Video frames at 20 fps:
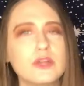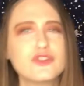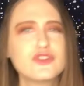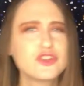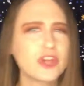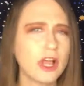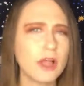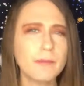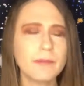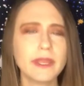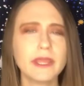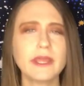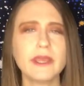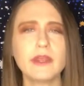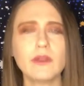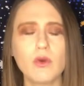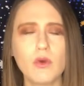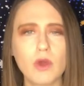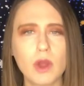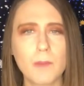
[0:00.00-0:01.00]

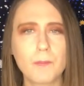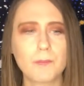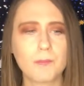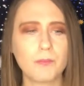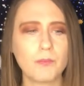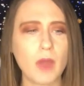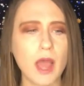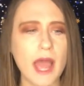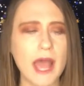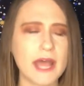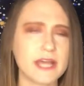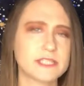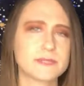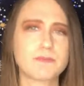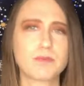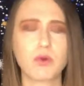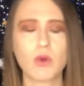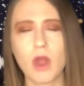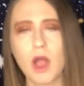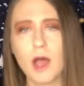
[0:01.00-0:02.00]
dominant or as
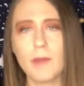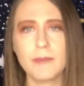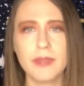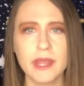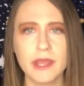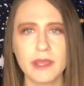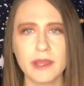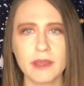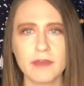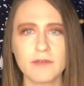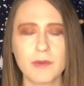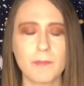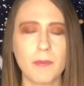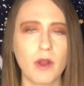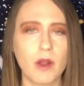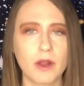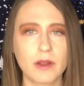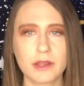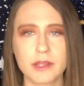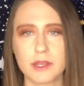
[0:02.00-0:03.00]
prominent of a
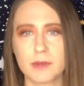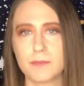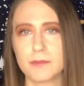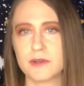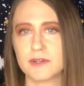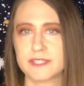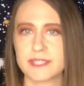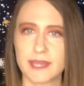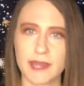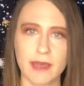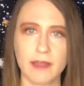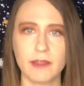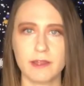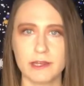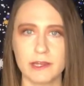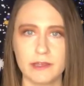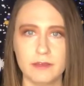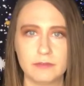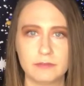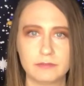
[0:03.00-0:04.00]
part of your personality.